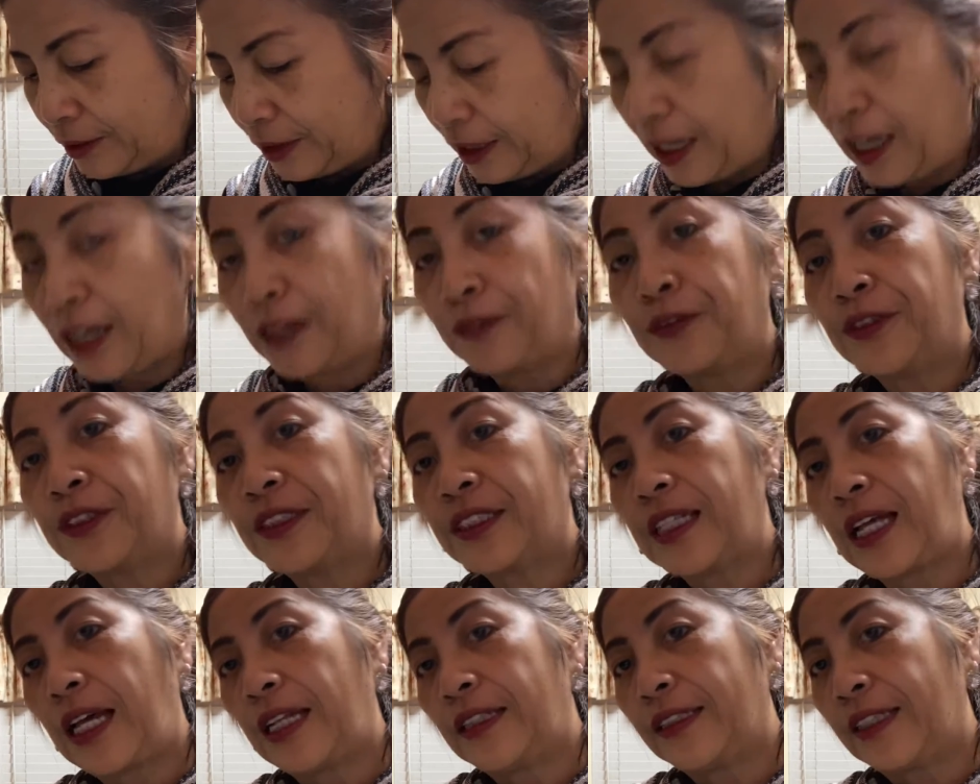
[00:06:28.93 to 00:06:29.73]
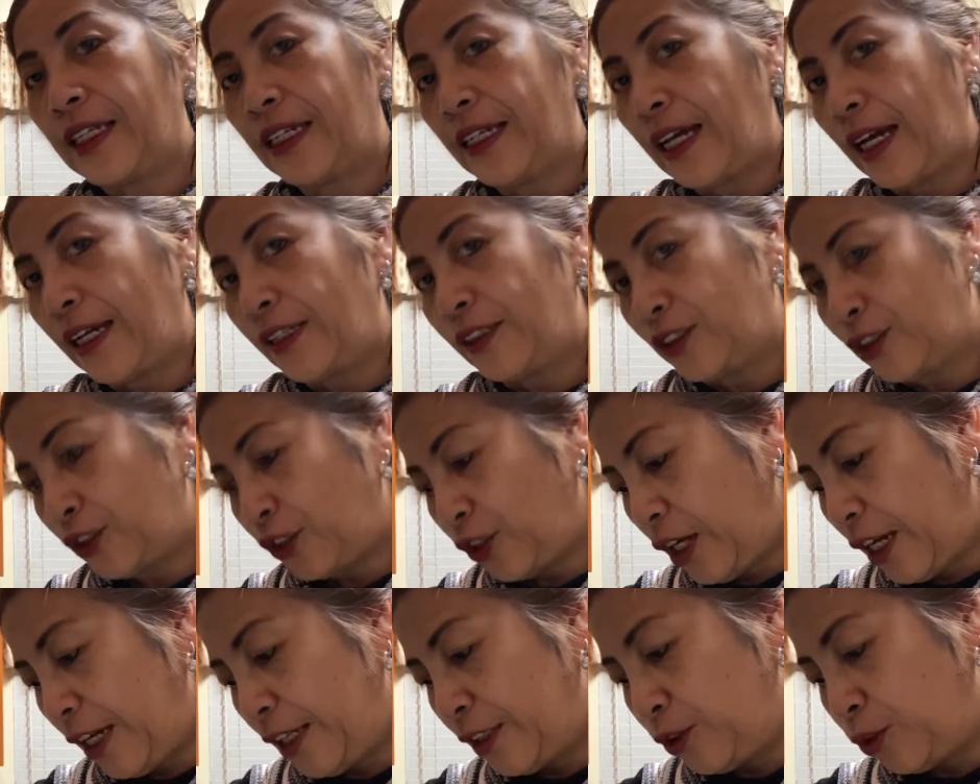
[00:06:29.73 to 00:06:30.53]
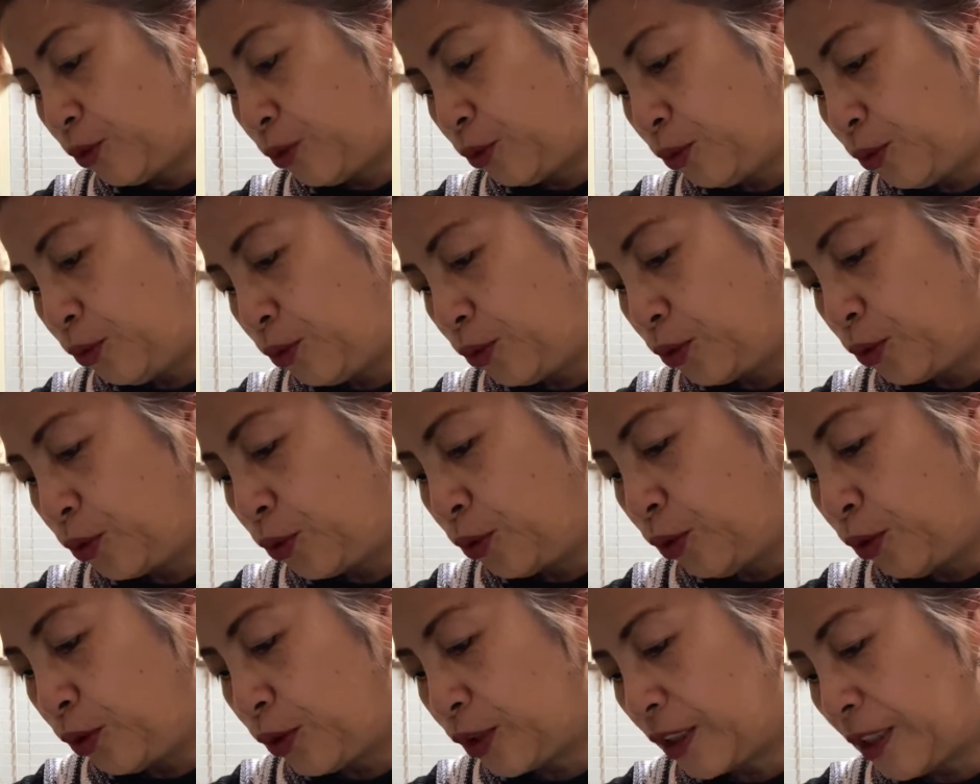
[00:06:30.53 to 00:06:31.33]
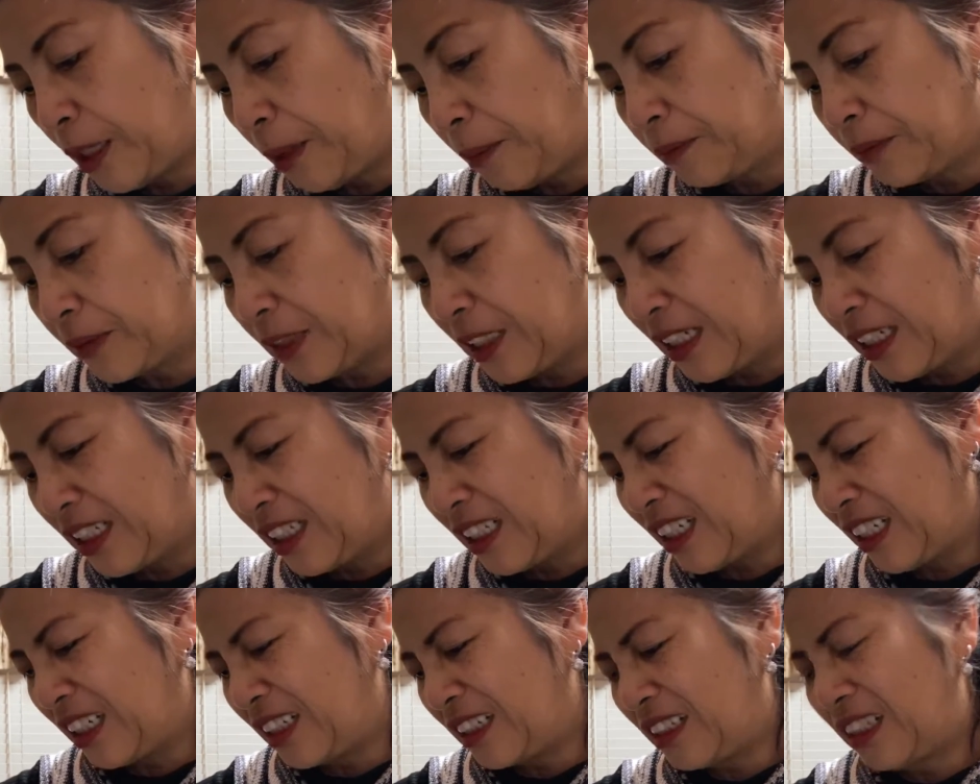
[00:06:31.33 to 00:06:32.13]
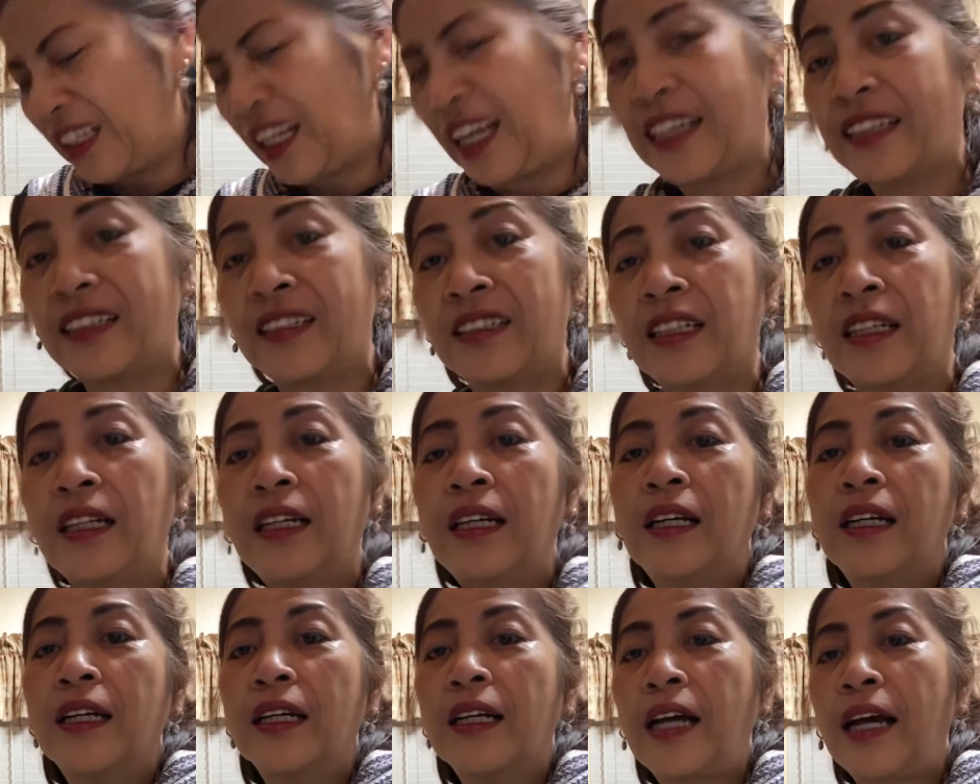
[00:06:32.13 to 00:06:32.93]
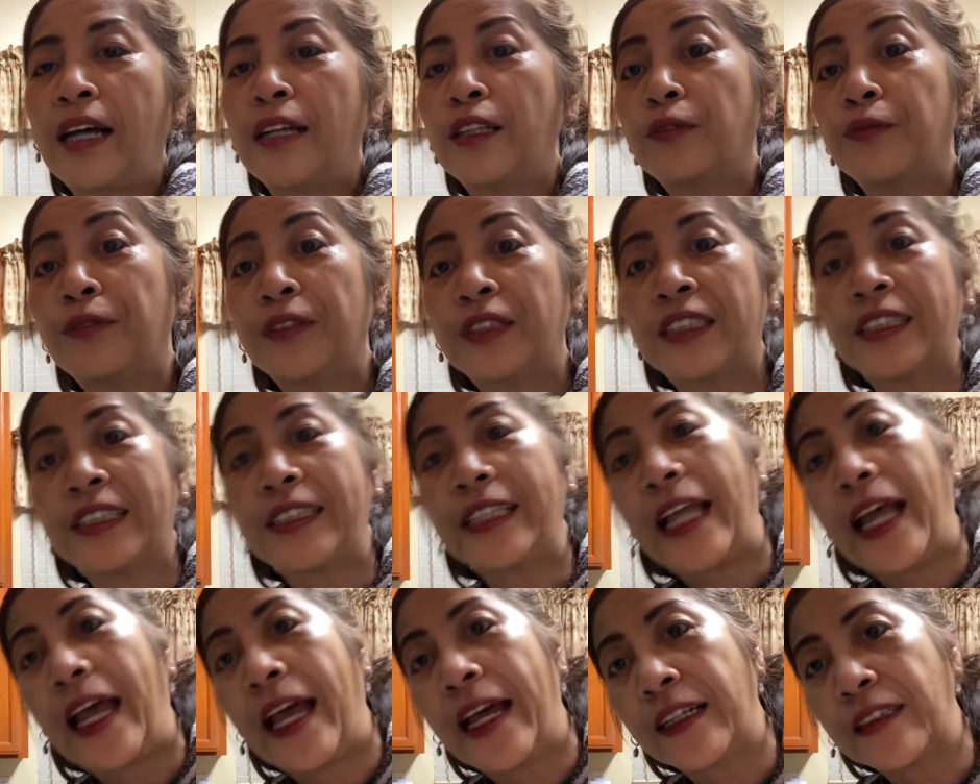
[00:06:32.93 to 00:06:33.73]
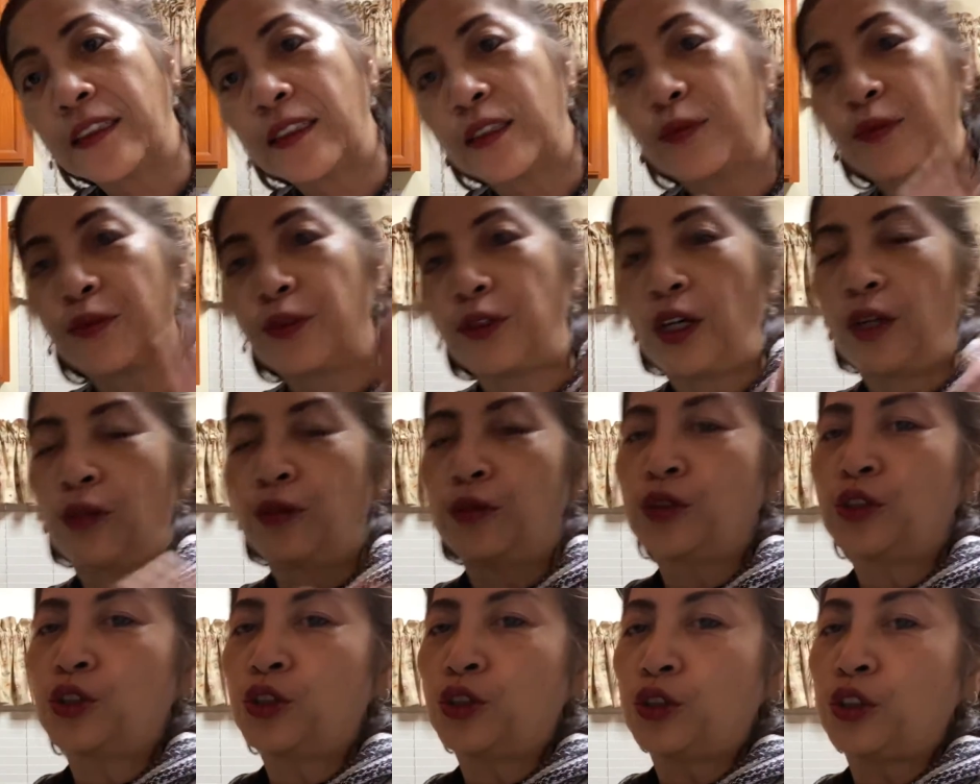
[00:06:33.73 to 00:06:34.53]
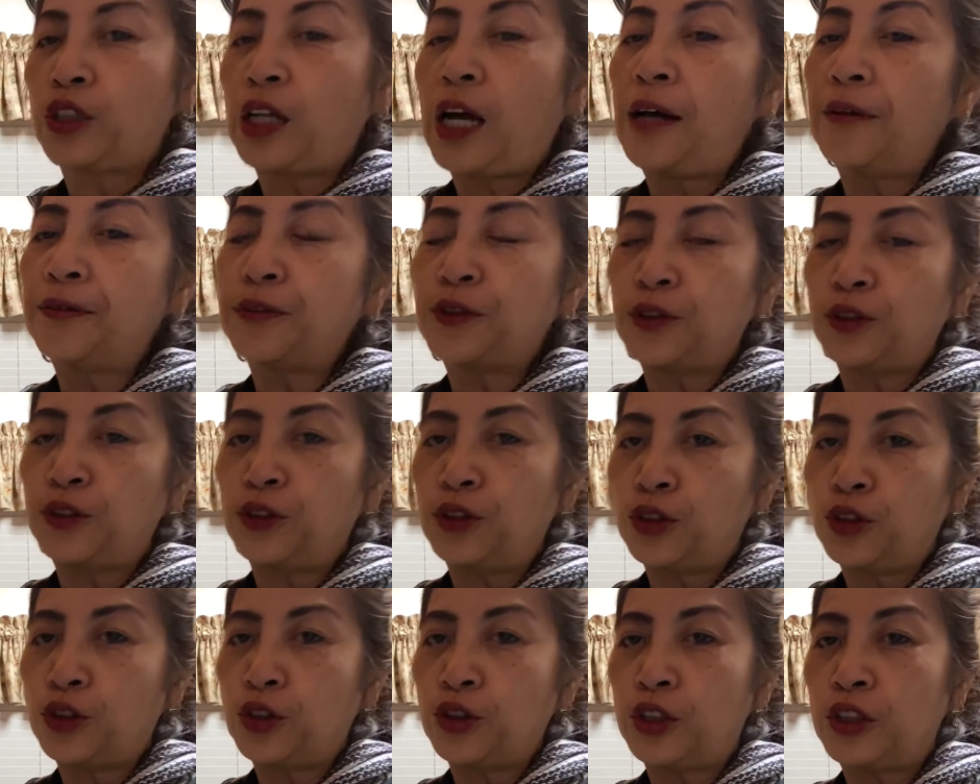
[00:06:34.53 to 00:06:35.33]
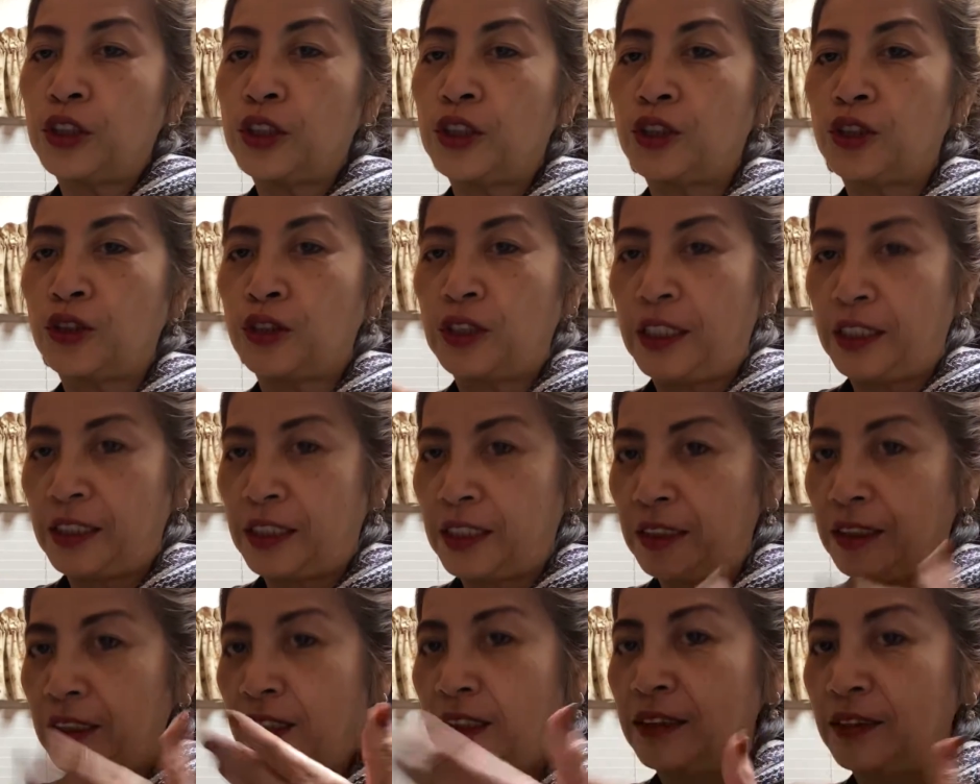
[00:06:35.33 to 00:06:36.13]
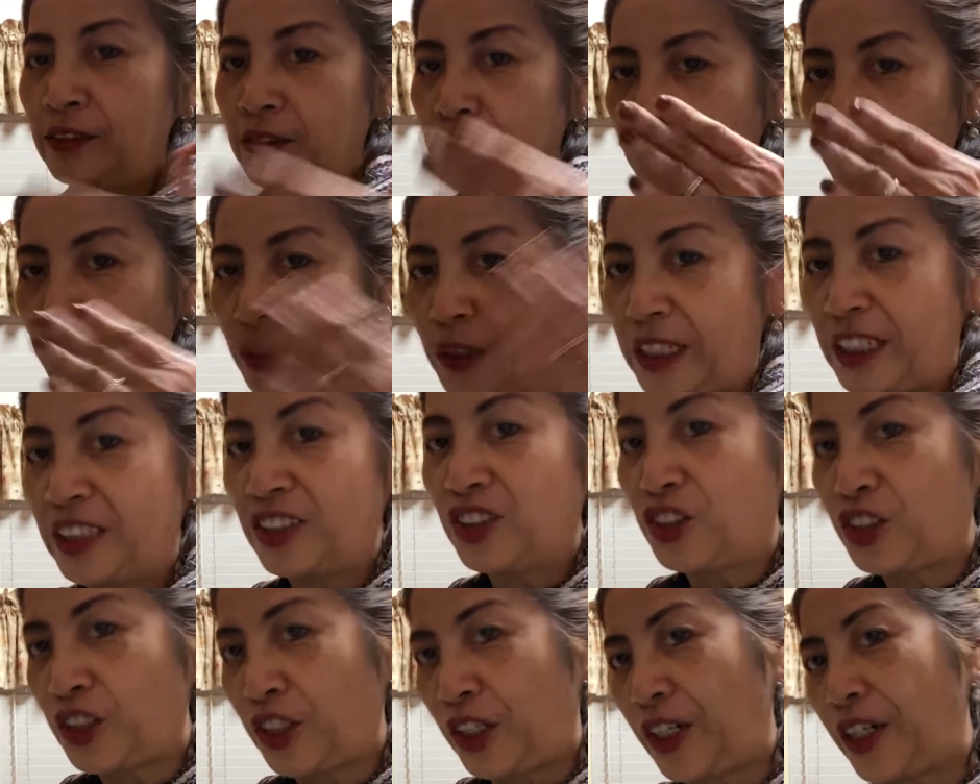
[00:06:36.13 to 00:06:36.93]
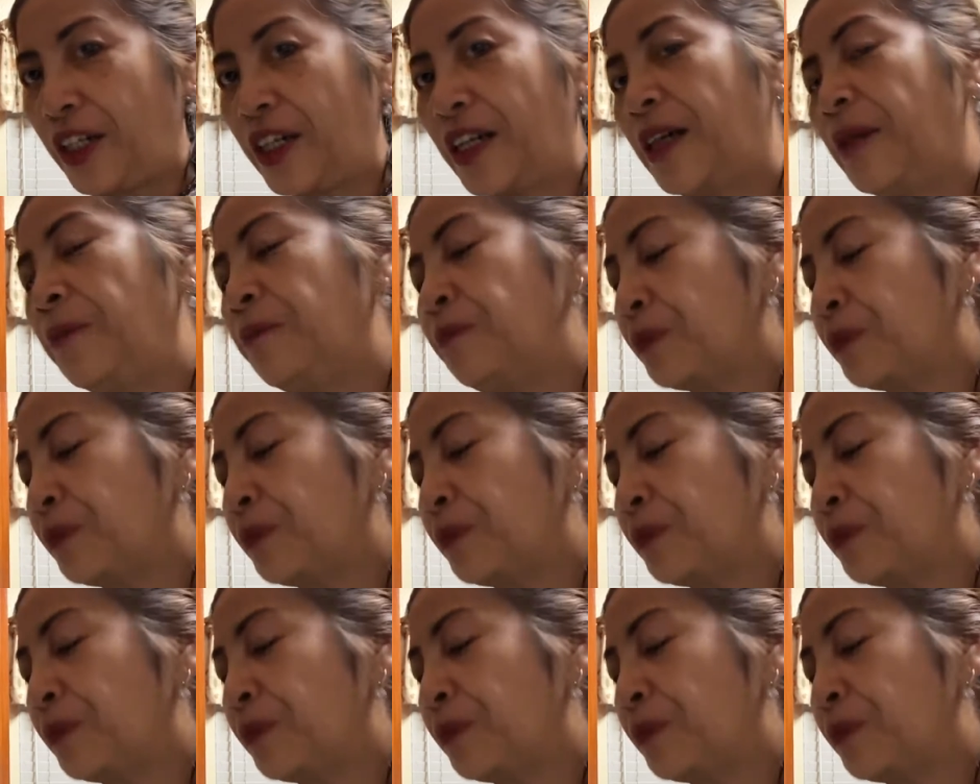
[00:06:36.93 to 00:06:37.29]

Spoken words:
every Sunday I try to cook something like kind of a snacks for our after the church, so we can share.